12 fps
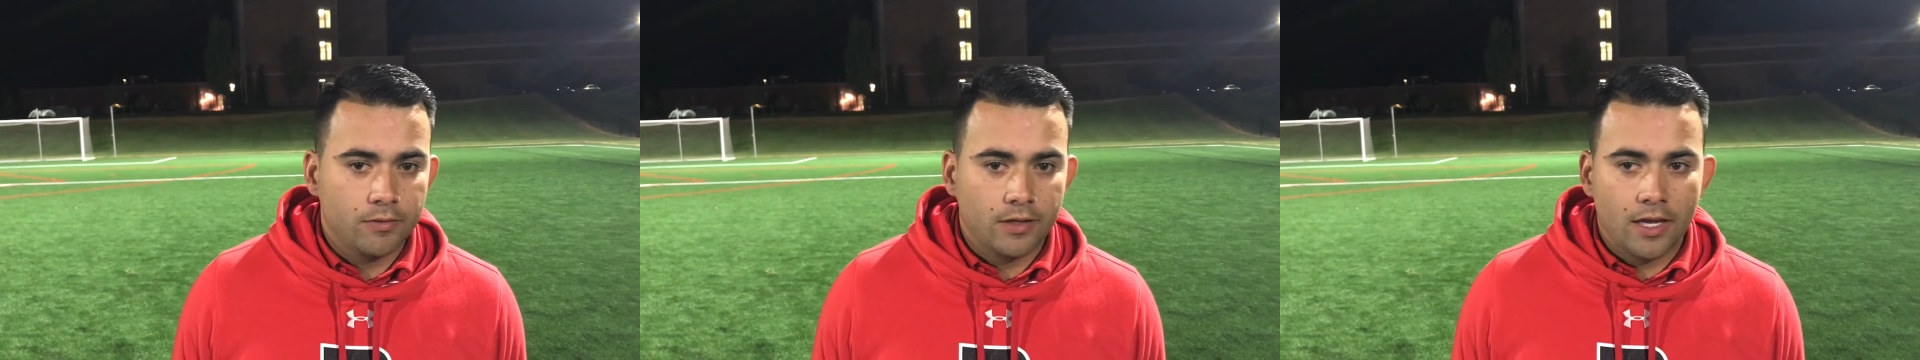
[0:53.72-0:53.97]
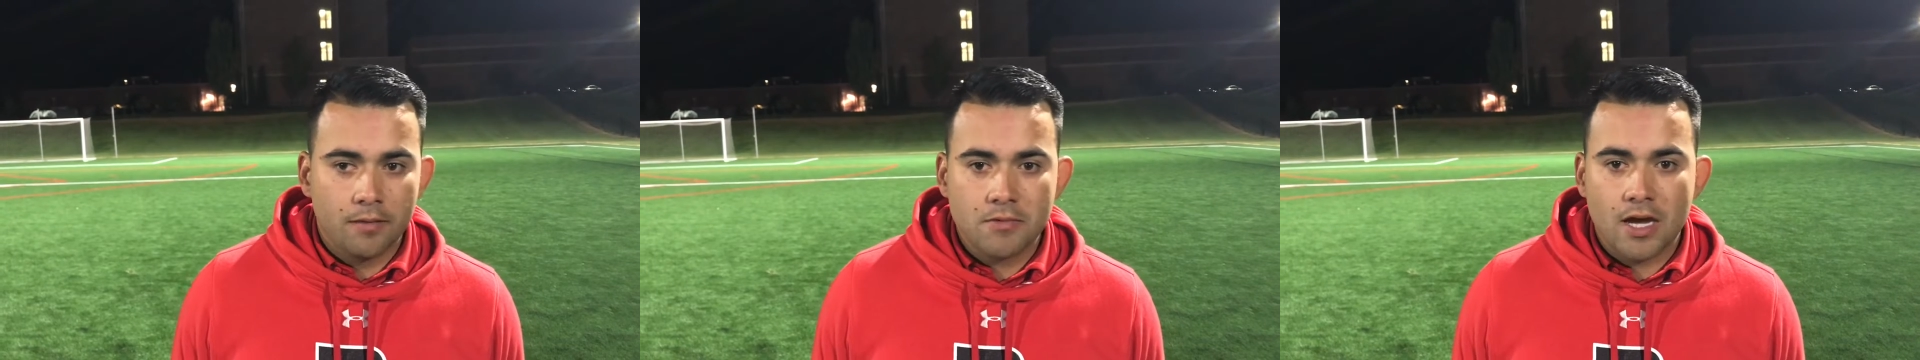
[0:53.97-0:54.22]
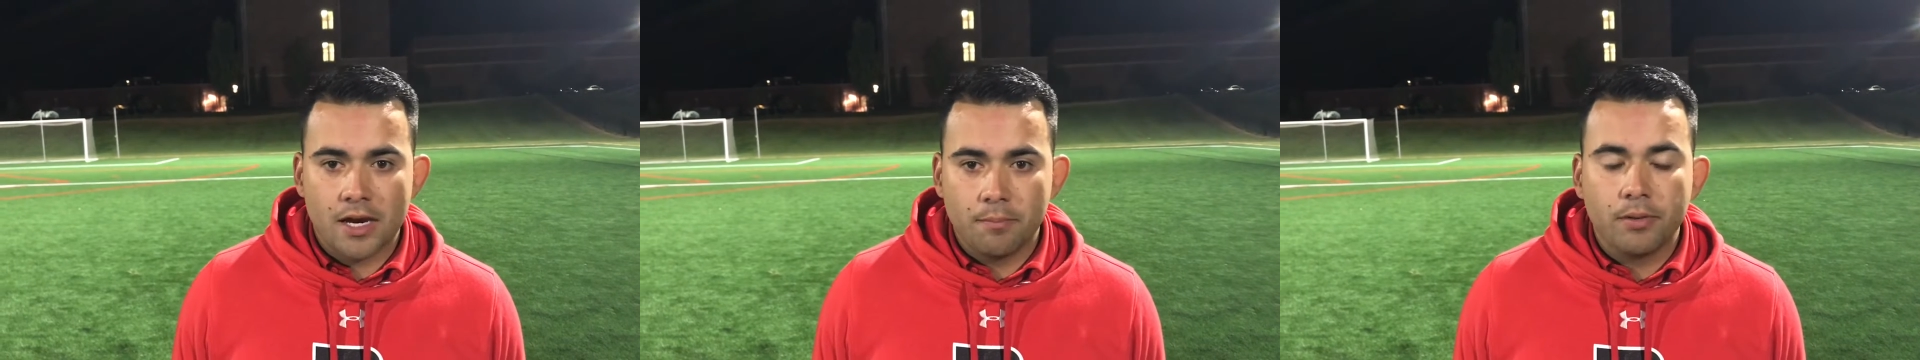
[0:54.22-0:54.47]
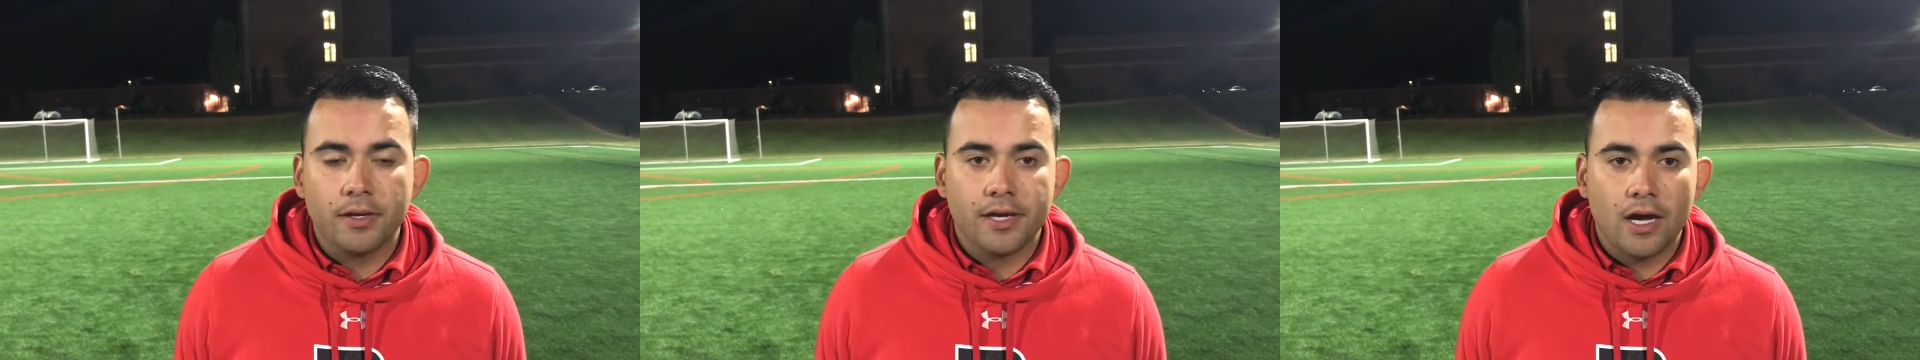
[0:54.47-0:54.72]
the game kind
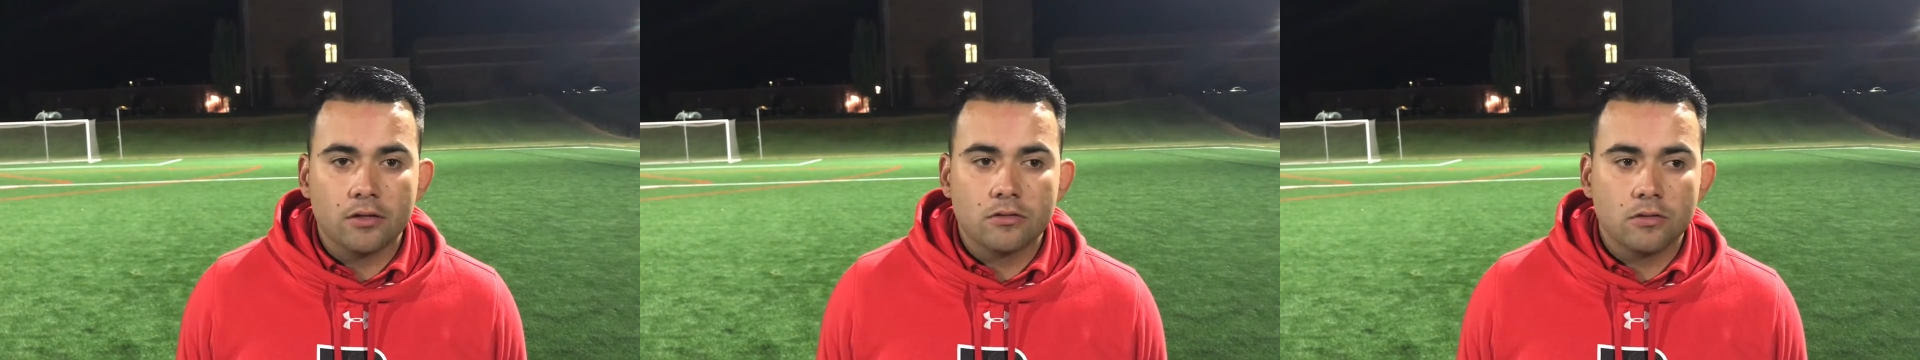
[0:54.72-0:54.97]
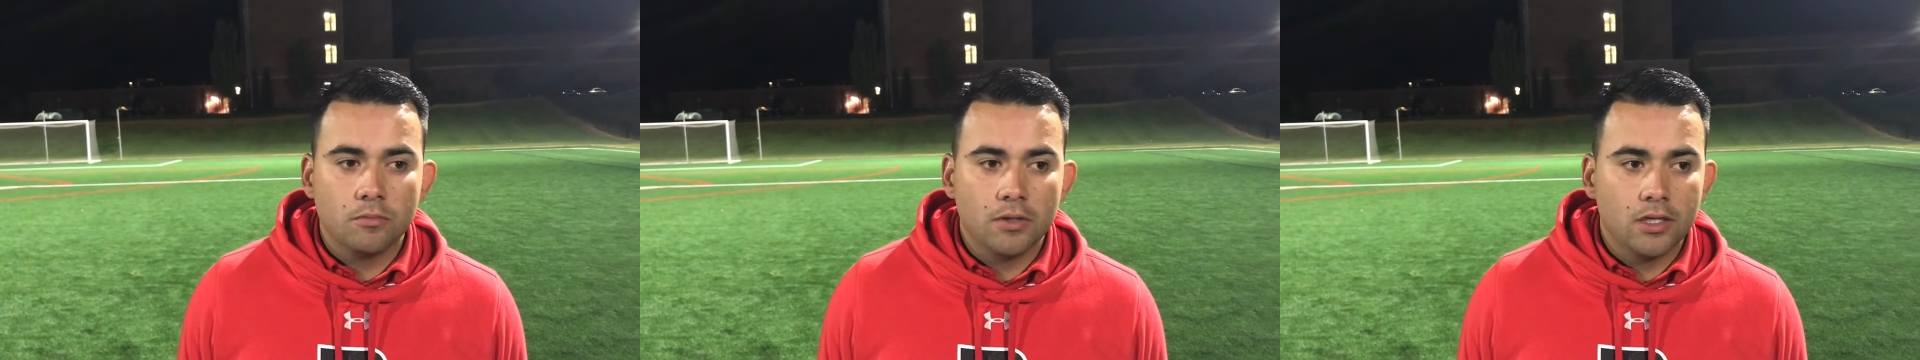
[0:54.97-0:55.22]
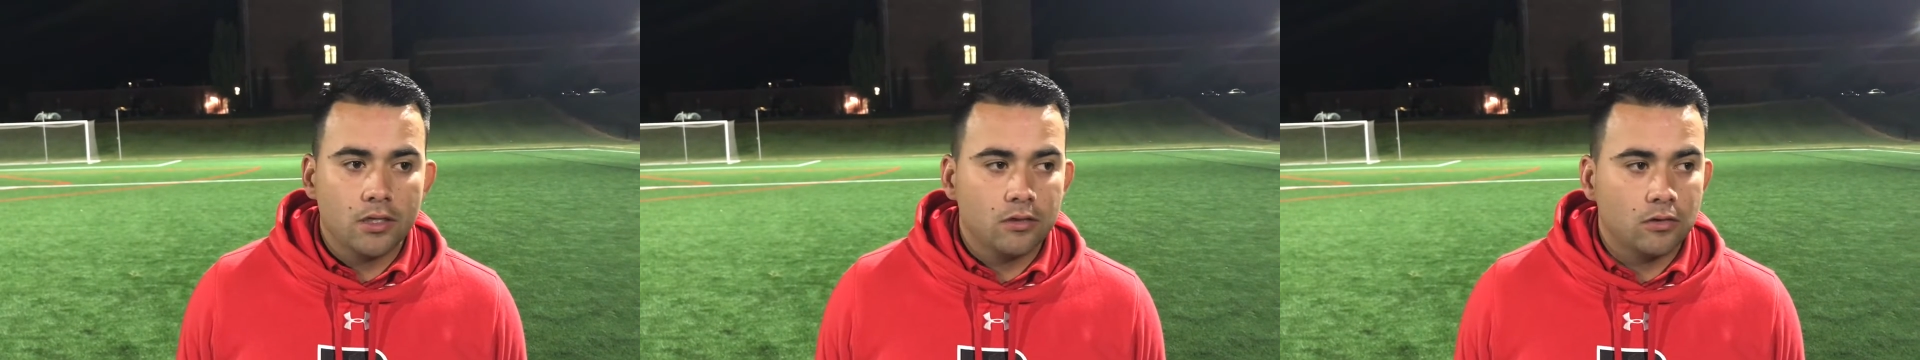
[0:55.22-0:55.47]
of played out to be,